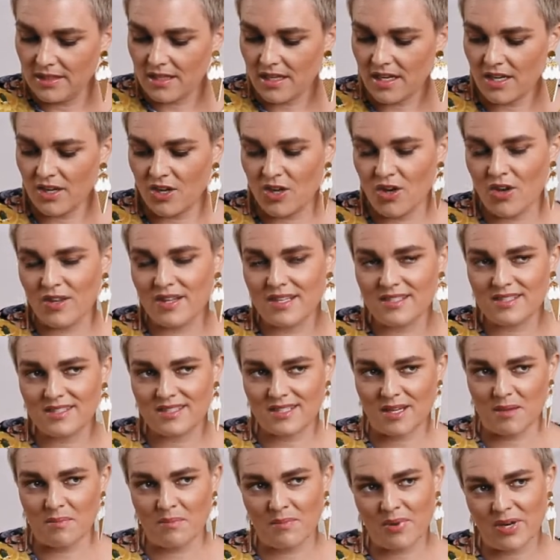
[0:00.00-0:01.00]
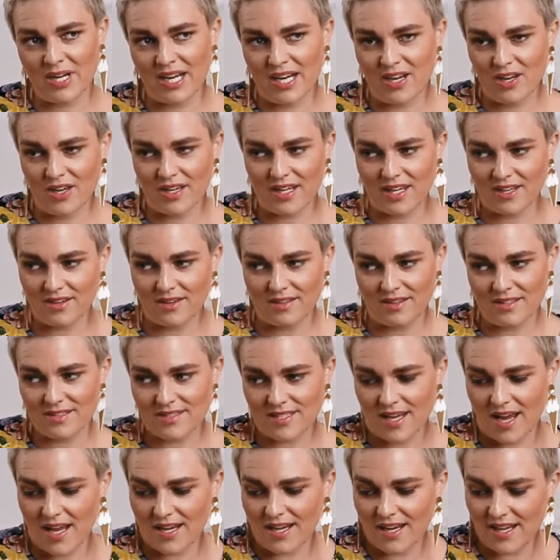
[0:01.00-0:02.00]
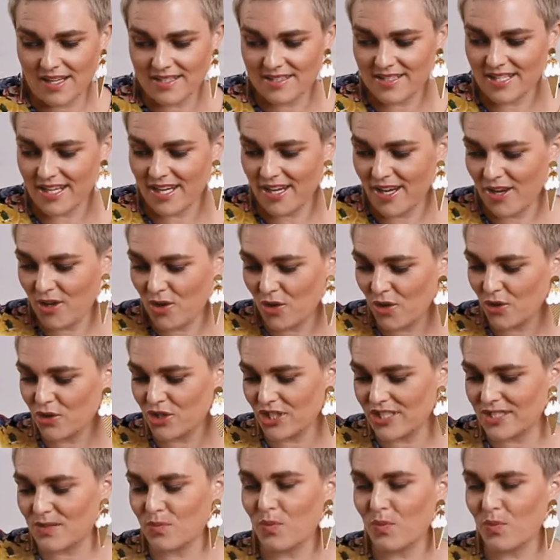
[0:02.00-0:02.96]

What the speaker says: And I know there's somebody lurking on the sidelines here who just